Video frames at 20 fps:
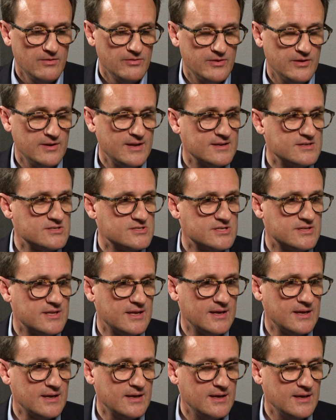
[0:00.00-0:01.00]
The next
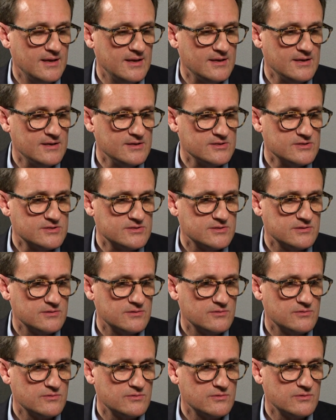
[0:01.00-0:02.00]
thing is
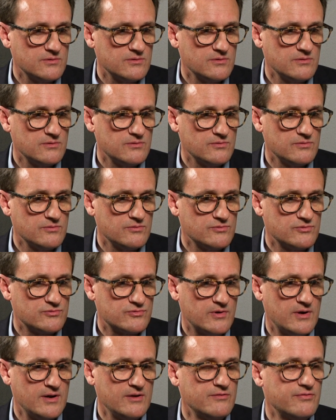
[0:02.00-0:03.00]

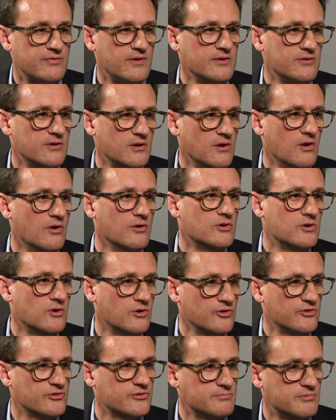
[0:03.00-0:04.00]
try and find a
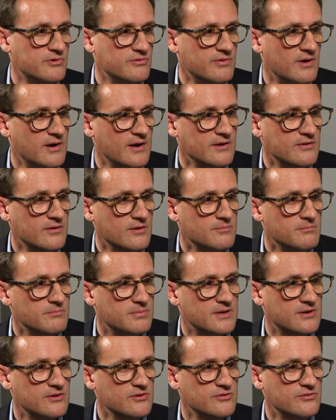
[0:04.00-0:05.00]
low-cost provider,
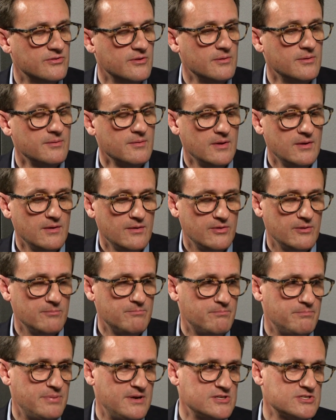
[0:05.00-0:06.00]
because the
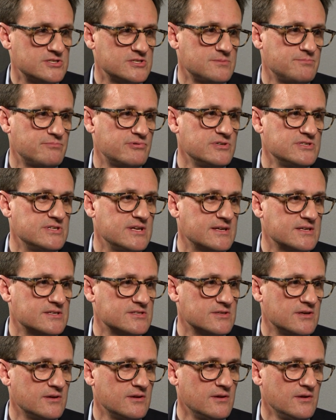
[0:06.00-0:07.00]
best
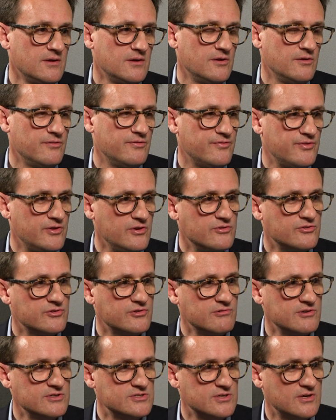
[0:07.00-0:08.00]
predictor of
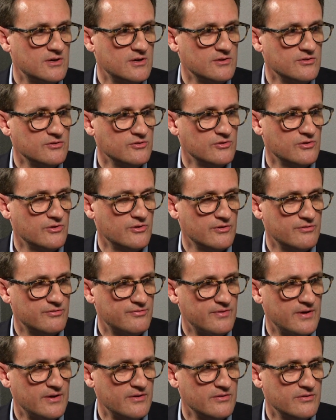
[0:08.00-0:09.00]
future returns on a
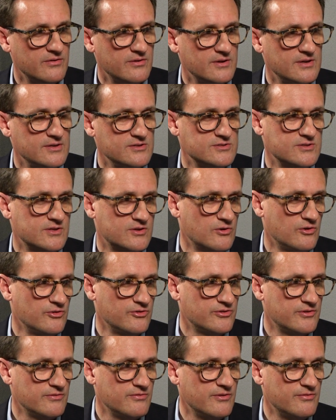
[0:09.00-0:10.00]
fund is the
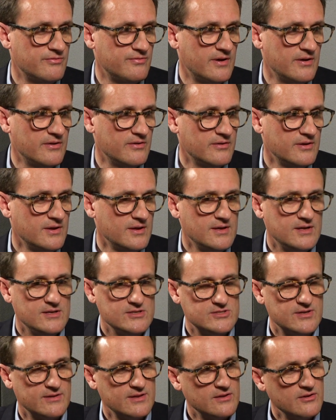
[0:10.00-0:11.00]
cost of the fund.
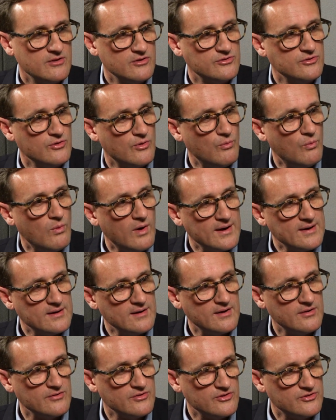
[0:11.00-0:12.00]
It's something that's not
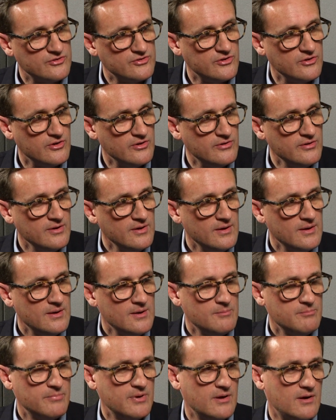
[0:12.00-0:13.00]
widely understood,
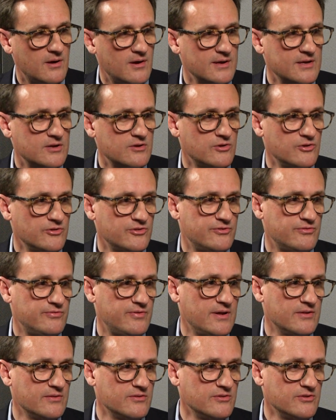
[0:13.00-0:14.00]
but high-cost
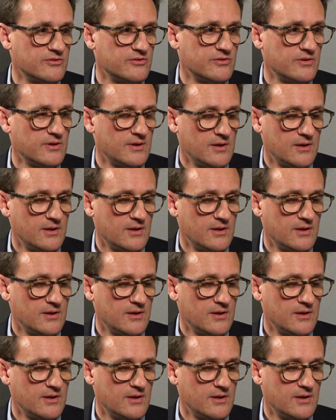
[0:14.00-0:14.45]
funds